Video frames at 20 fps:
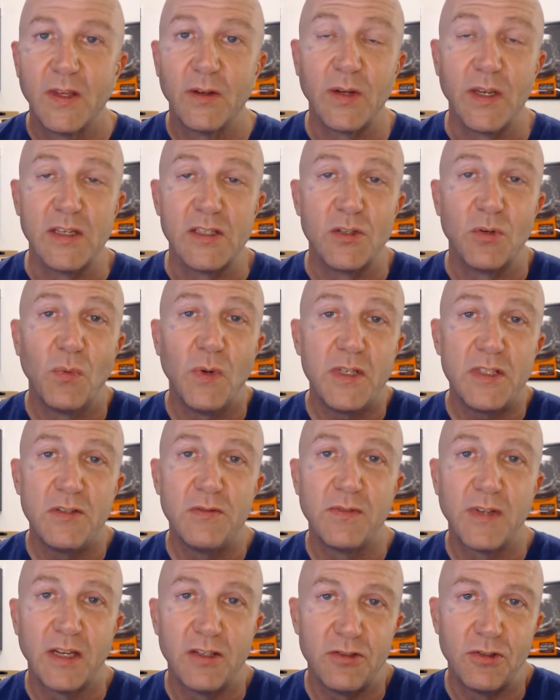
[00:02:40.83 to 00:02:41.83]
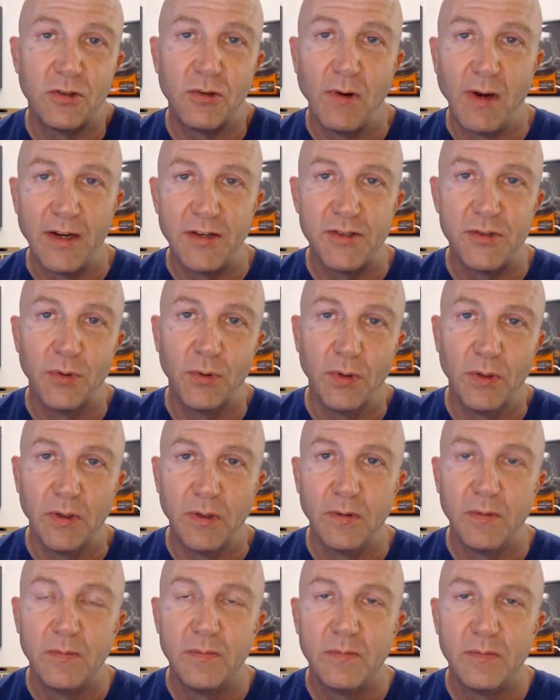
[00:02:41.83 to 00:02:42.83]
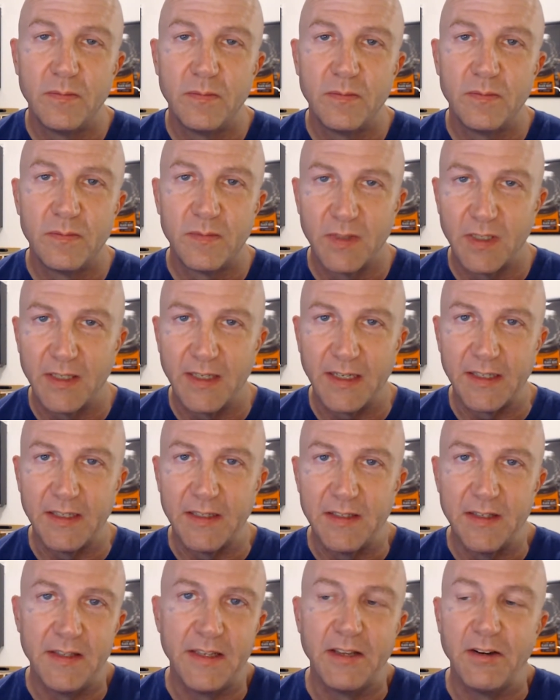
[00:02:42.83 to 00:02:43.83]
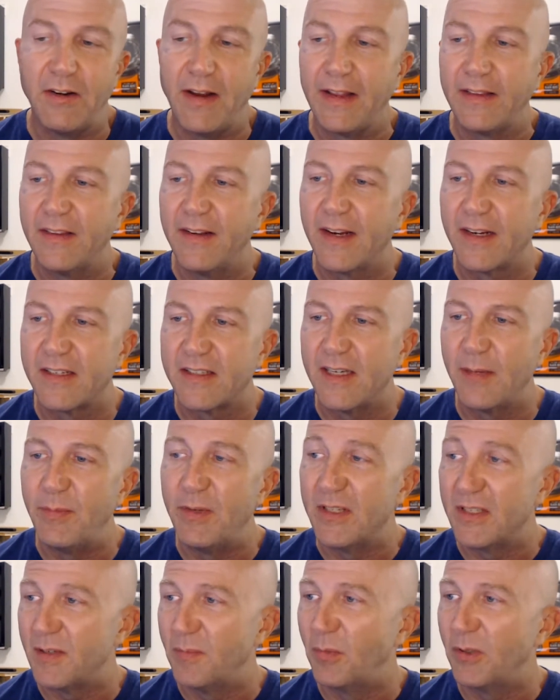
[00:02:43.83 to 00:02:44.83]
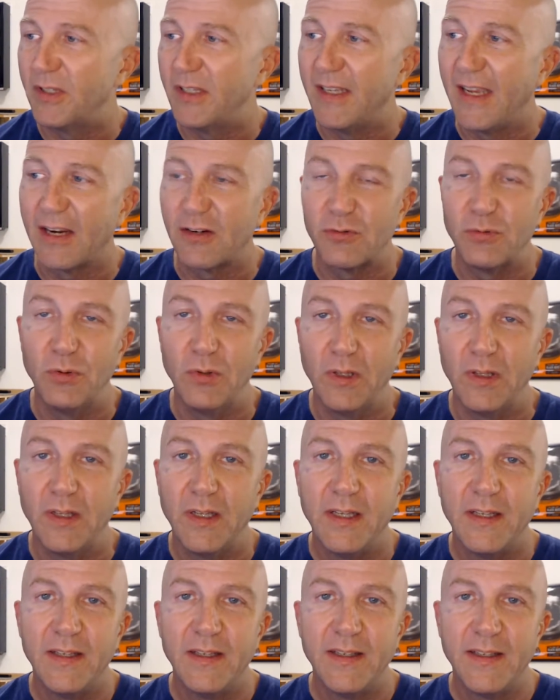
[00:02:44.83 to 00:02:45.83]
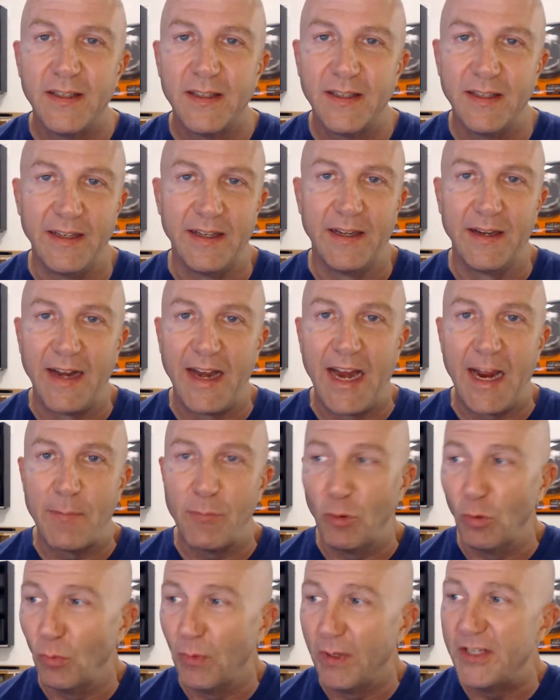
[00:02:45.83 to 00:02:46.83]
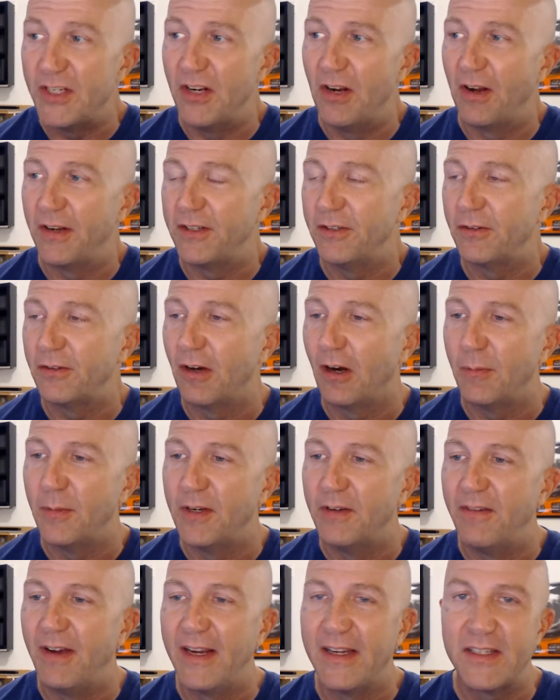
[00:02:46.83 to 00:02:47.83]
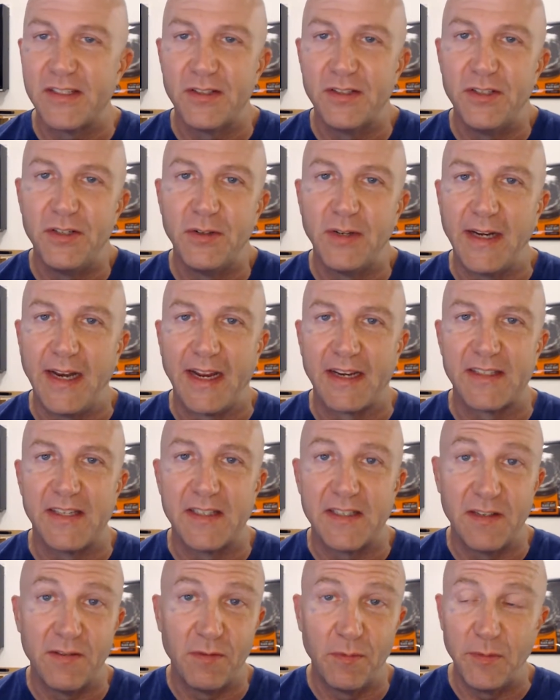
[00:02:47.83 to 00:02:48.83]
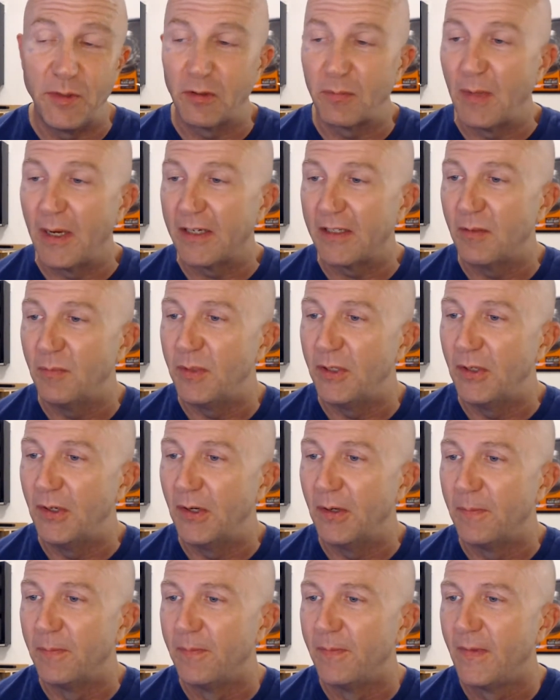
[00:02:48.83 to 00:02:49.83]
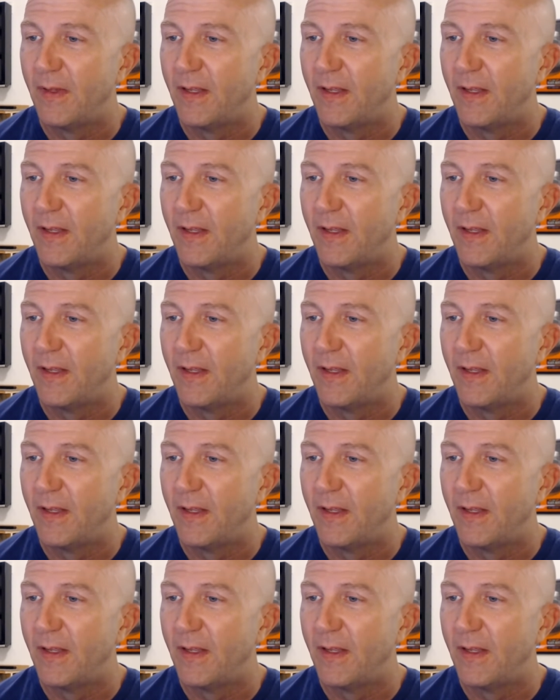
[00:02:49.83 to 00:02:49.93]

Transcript: Okay, so once you've got your garage door connected to the internet, the next step is to put the actual uh, app or widget on your Garmin device so that you can access it from your bike computer.